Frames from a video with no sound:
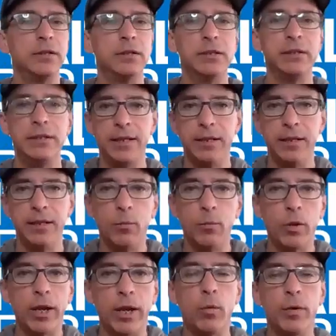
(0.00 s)
Again,
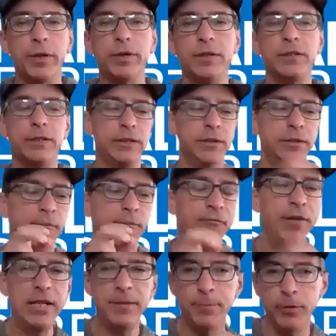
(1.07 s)
what I wanted the
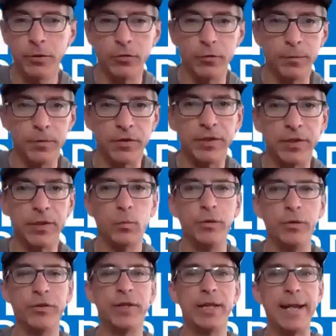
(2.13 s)
Facebook group to see
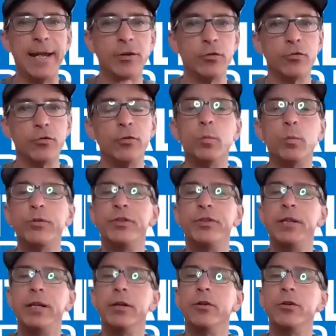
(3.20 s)
was that group was
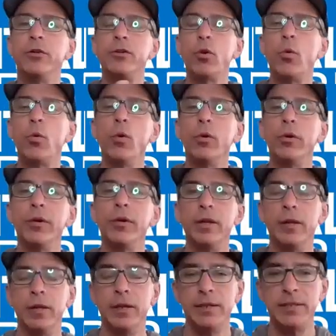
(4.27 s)
geared toward
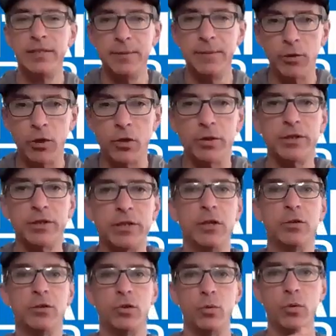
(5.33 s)
seminars,
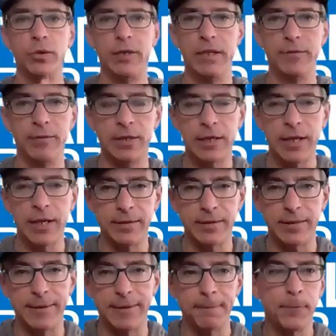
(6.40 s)
geared toward giving
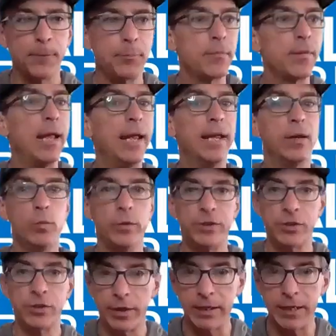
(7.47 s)
content. And we
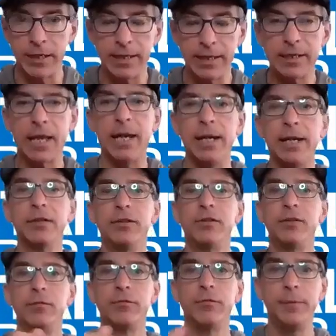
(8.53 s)
started to gain
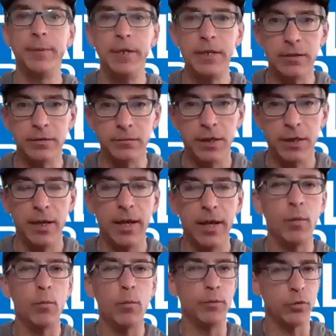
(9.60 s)
clients from it.
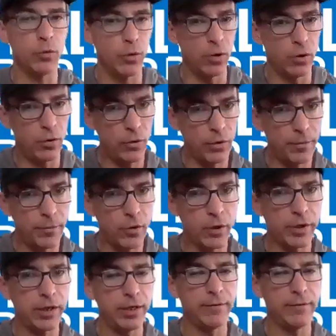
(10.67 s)
And we would do all the
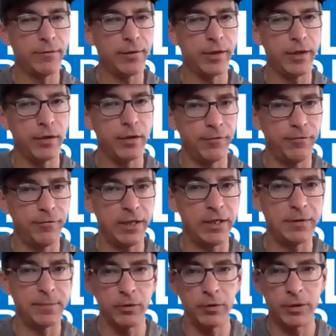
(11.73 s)
marketing there on
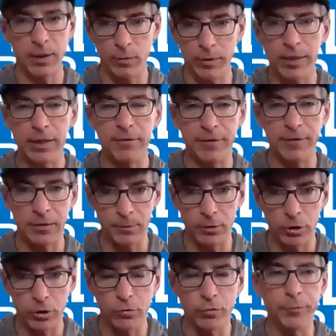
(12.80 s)
Facebook and within the
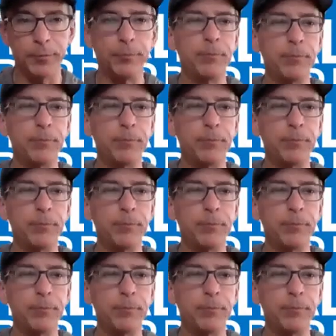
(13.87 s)
Facebook group.